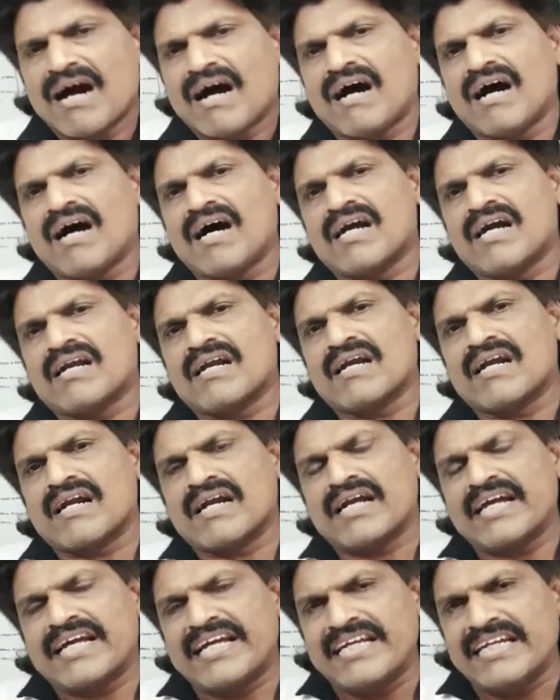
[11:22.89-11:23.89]
are
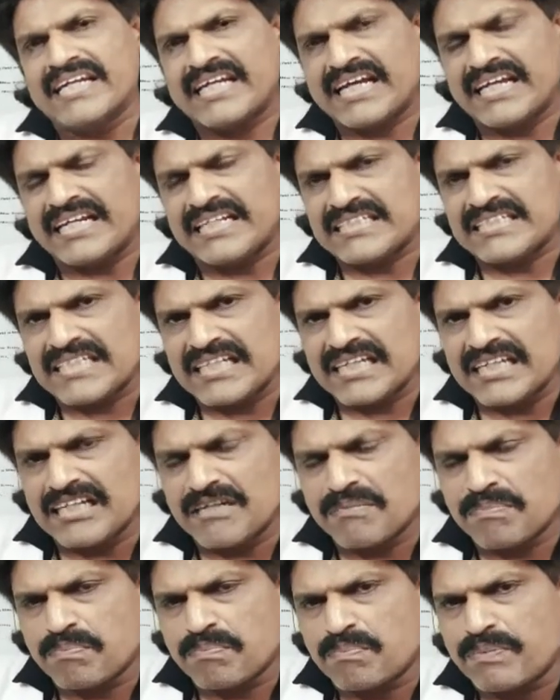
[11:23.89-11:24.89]

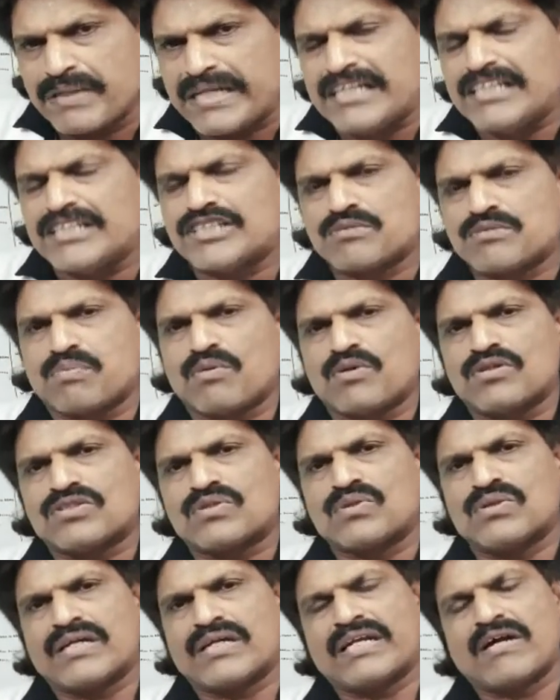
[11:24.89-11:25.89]
increasingly predisposed
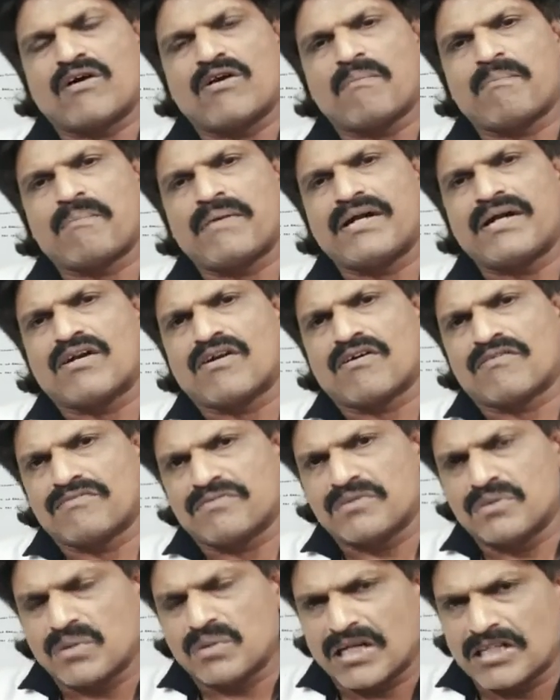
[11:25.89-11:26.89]
to the development
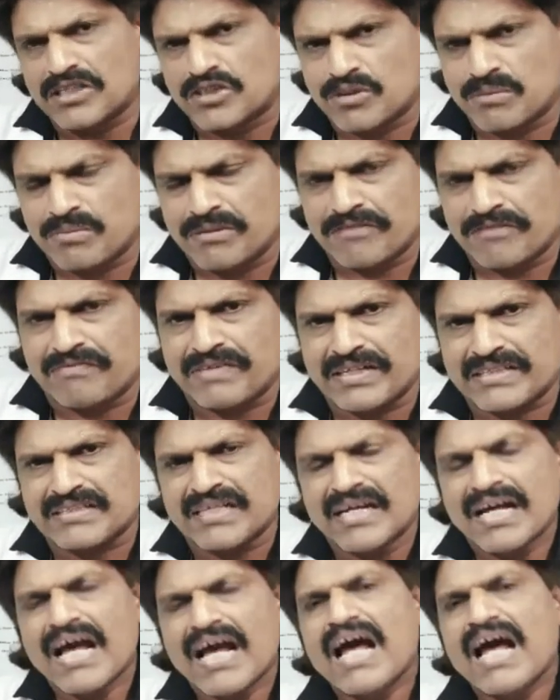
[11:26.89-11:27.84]
of neural tube defects.